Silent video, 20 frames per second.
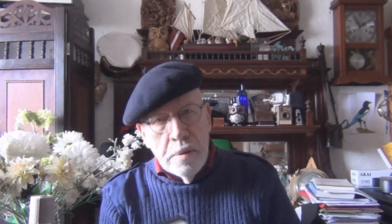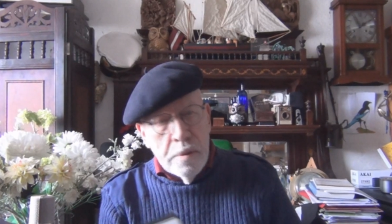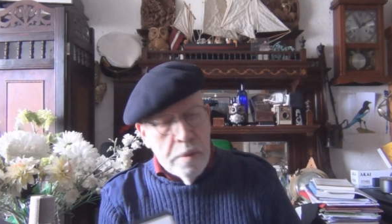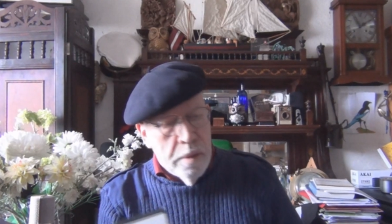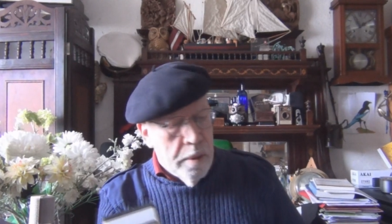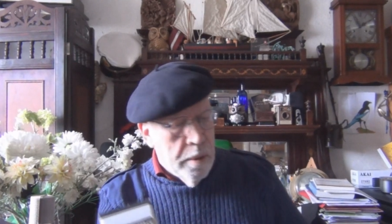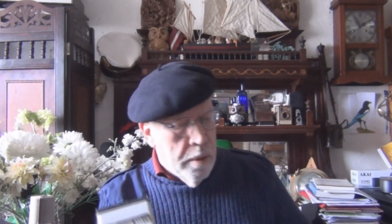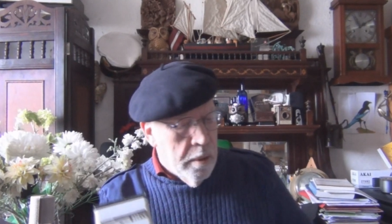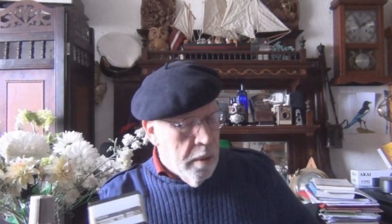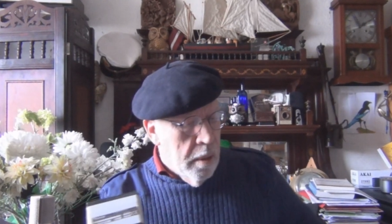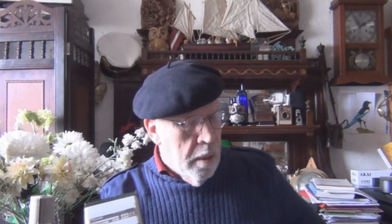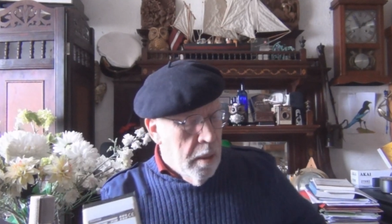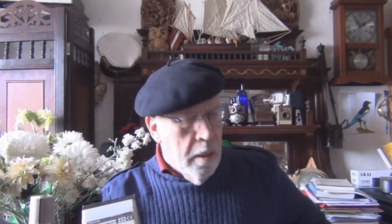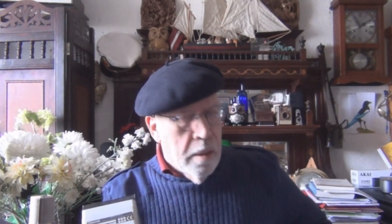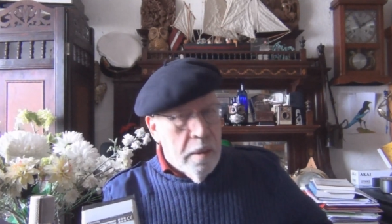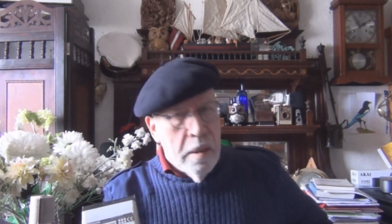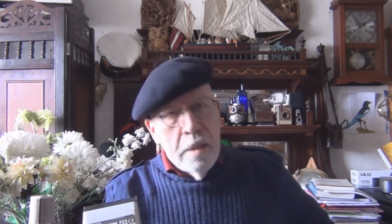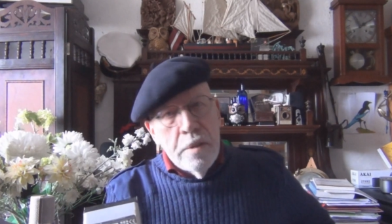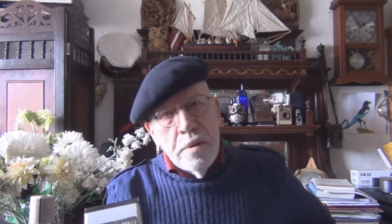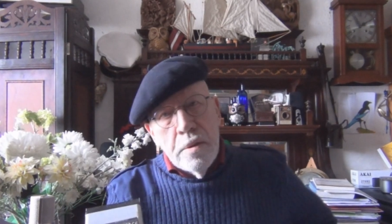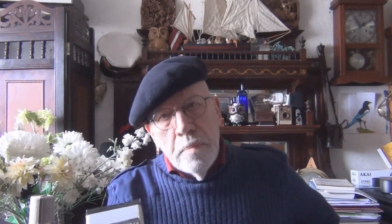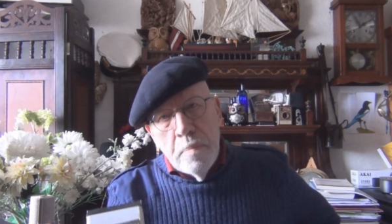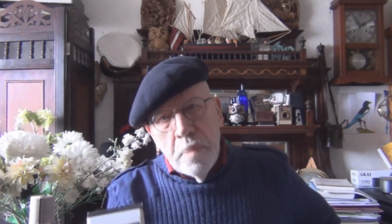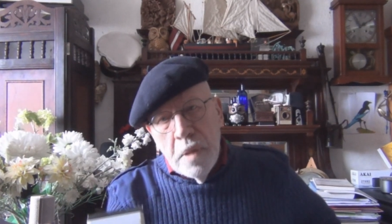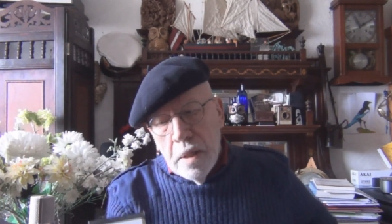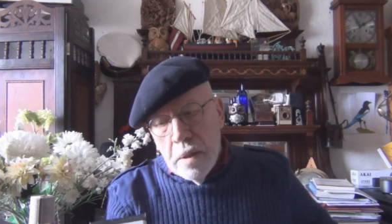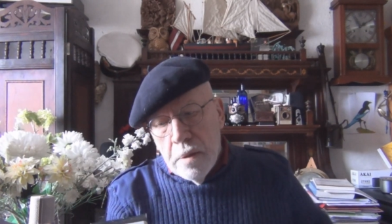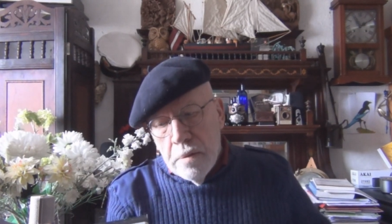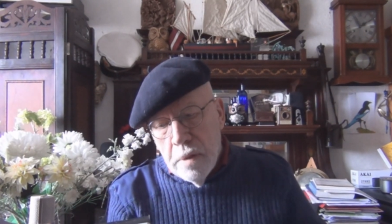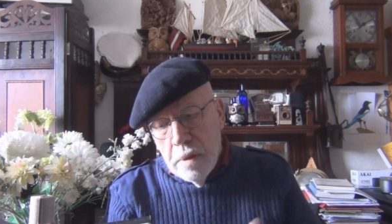You see, that's the
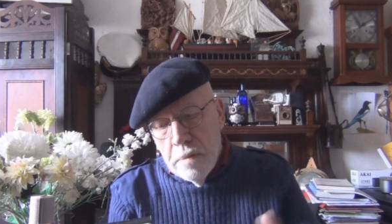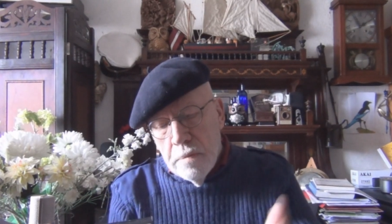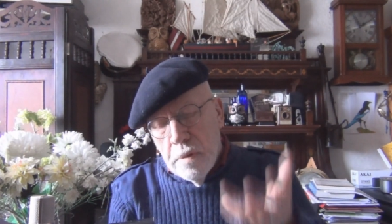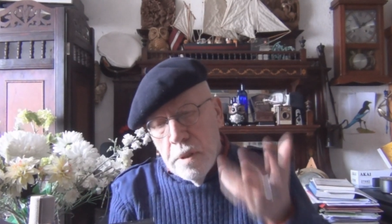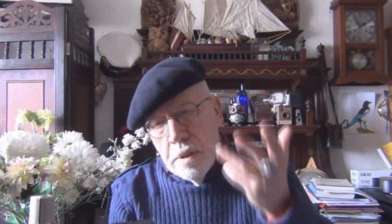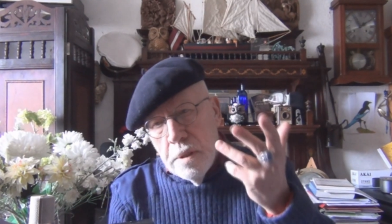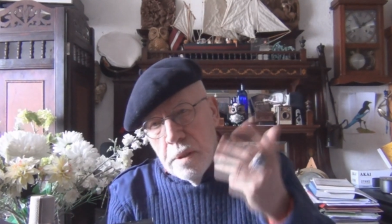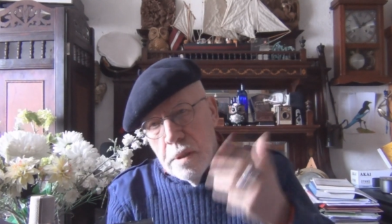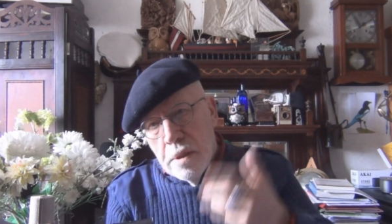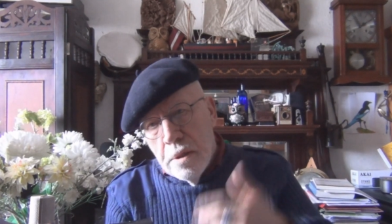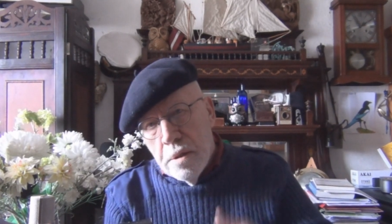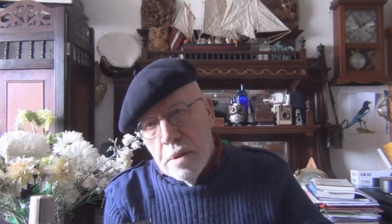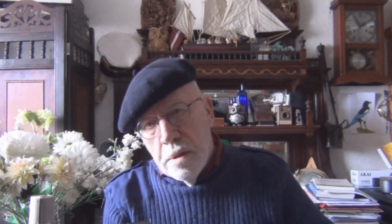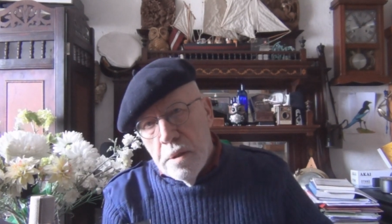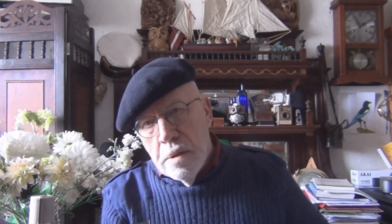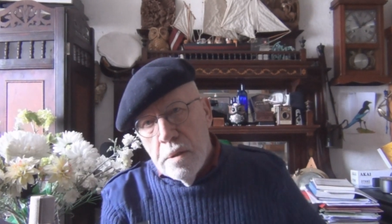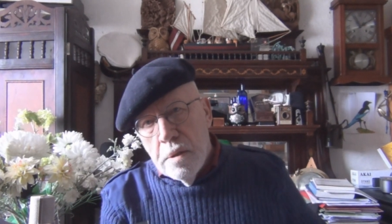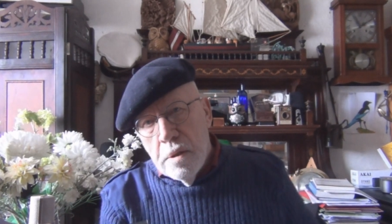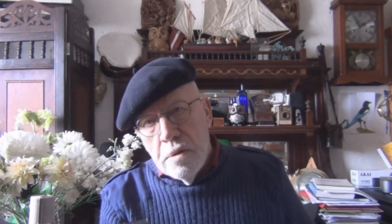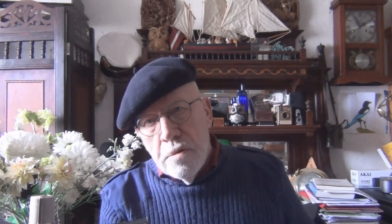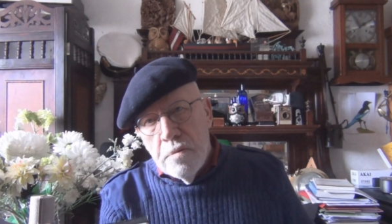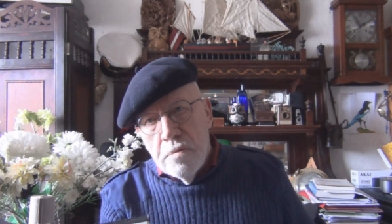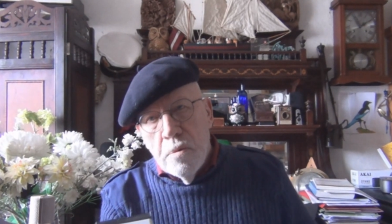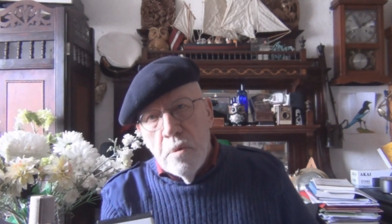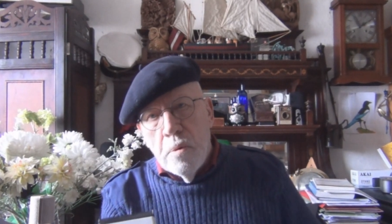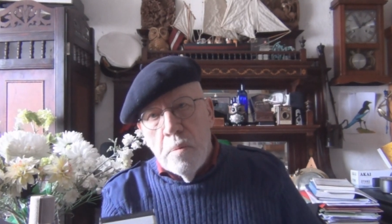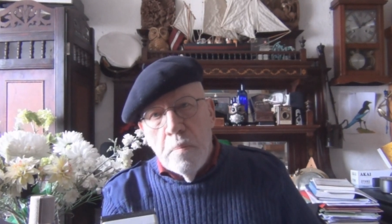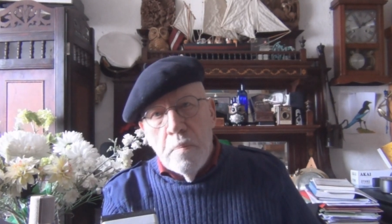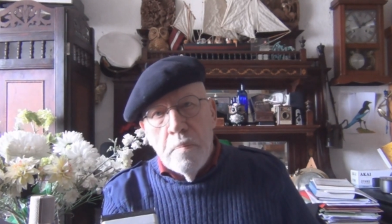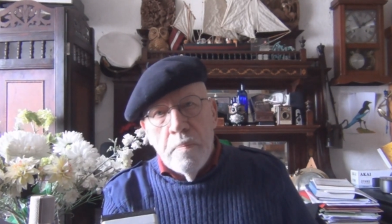background radiation in this
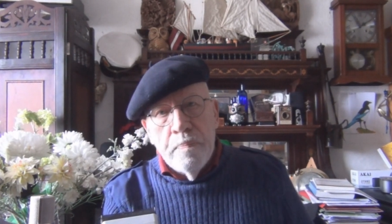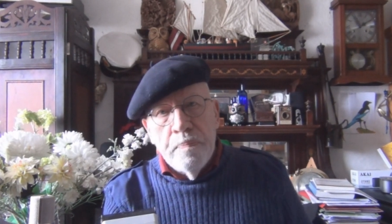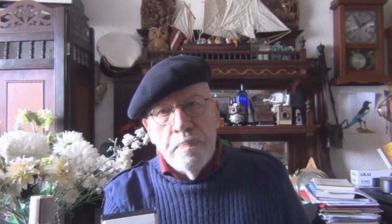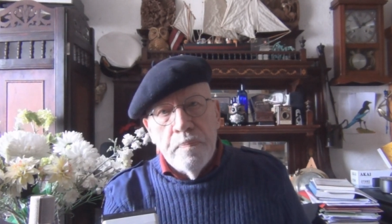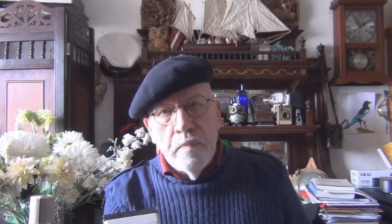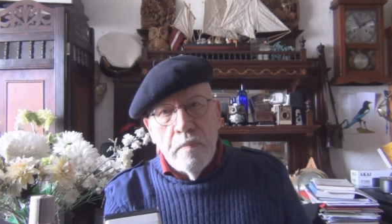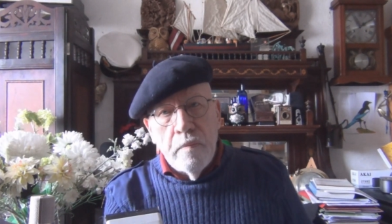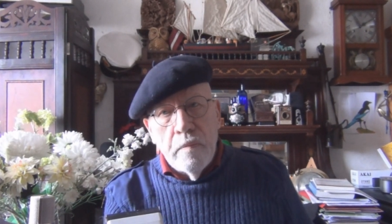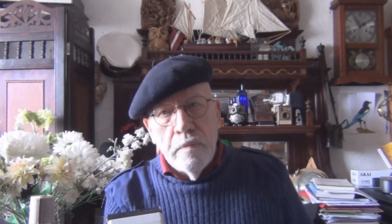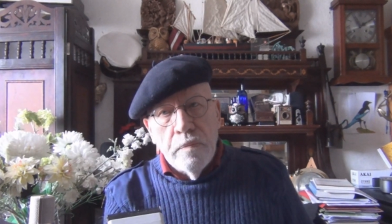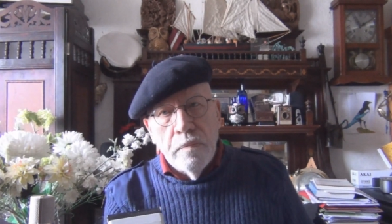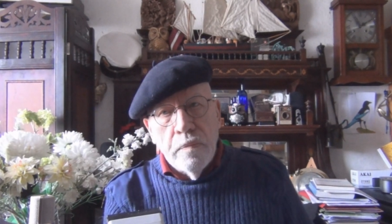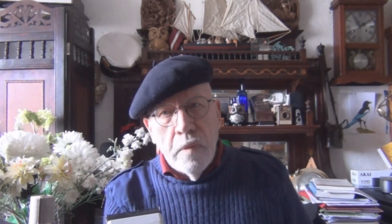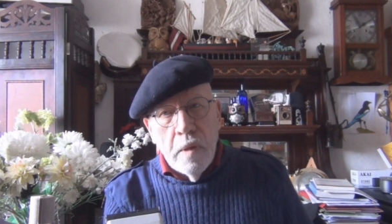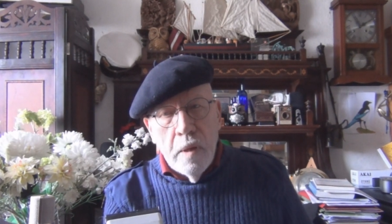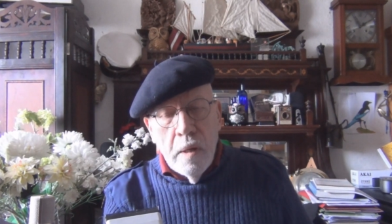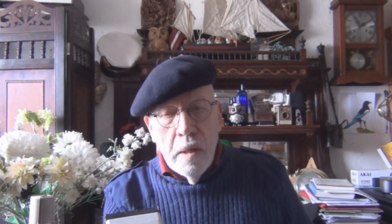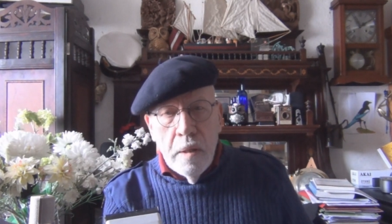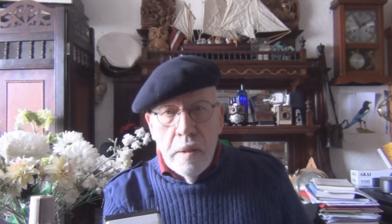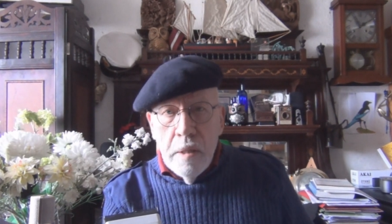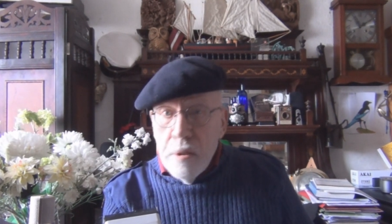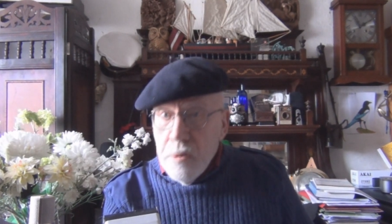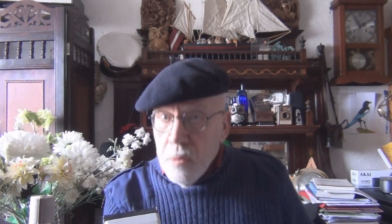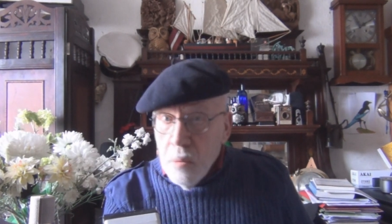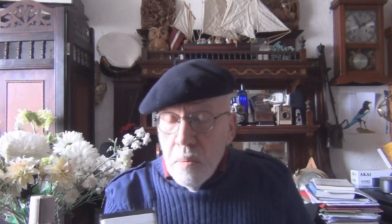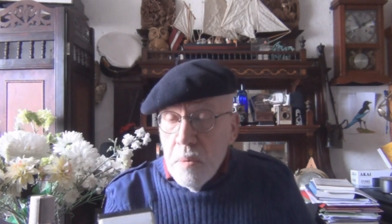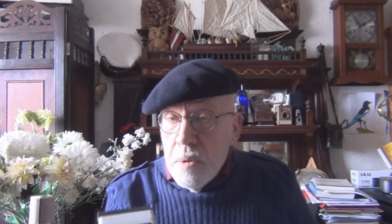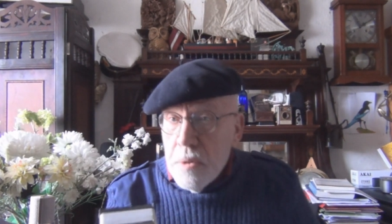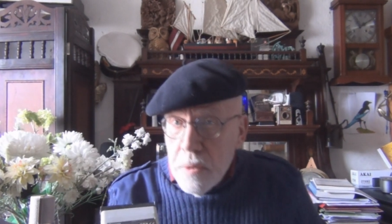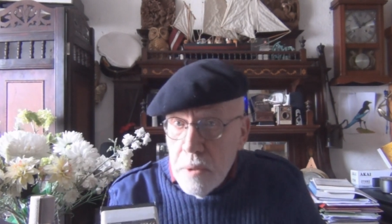room. And there's
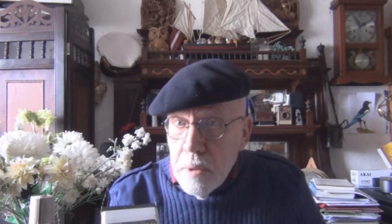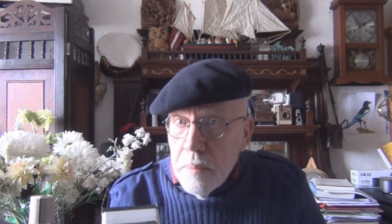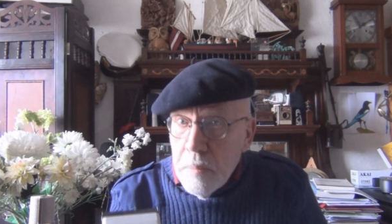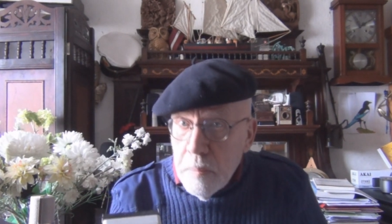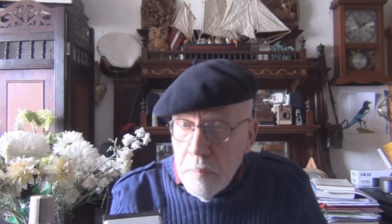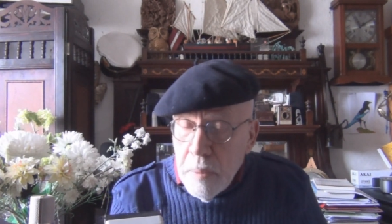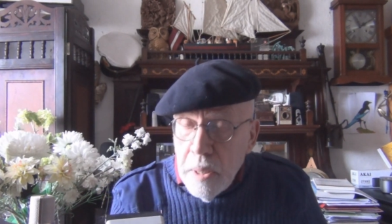always some